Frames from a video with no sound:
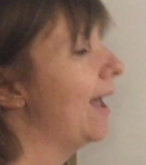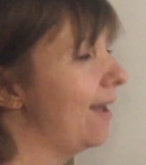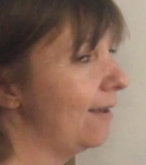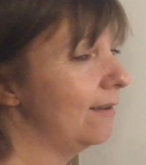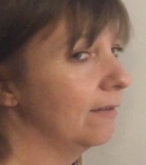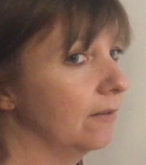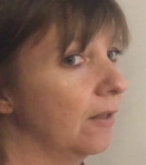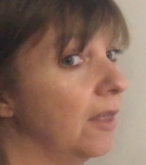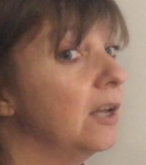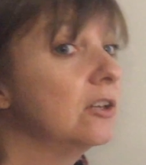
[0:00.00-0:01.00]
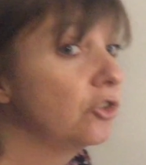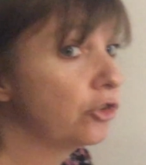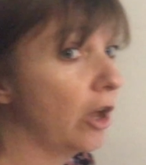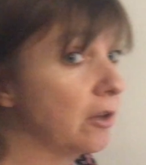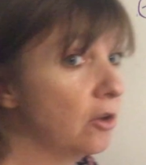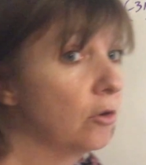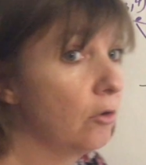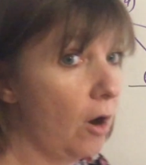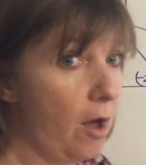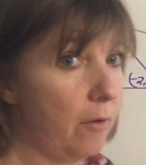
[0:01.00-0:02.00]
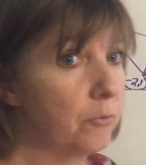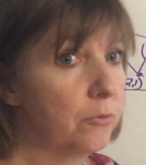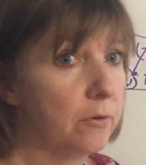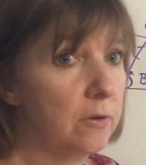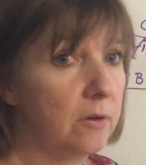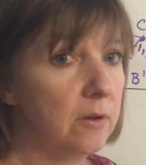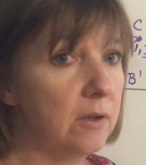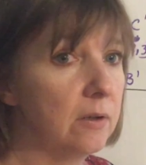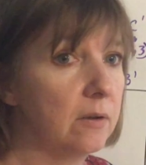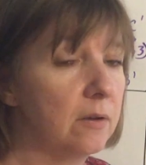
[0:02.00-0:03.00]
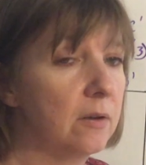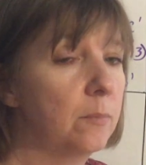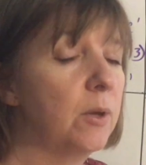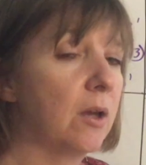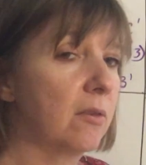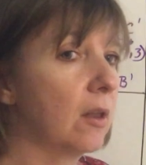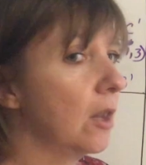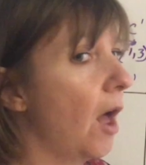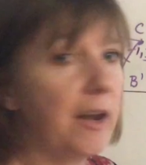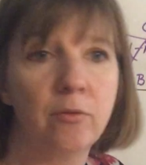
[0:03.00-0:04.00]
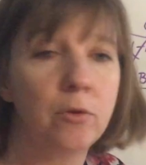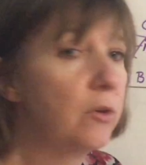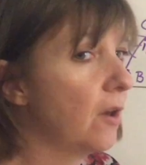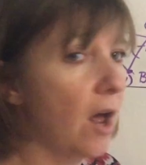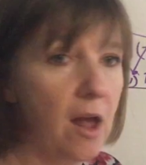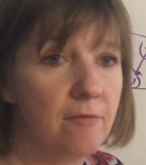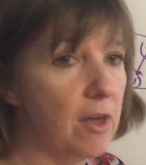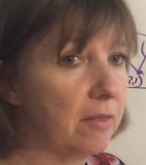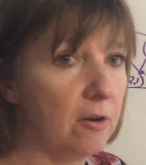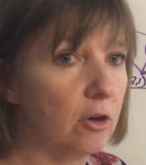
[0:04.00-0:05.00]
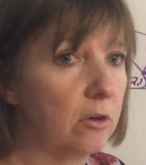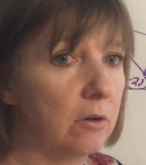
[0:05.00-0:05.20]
A. Check your graph, because a lot of you did not have that there.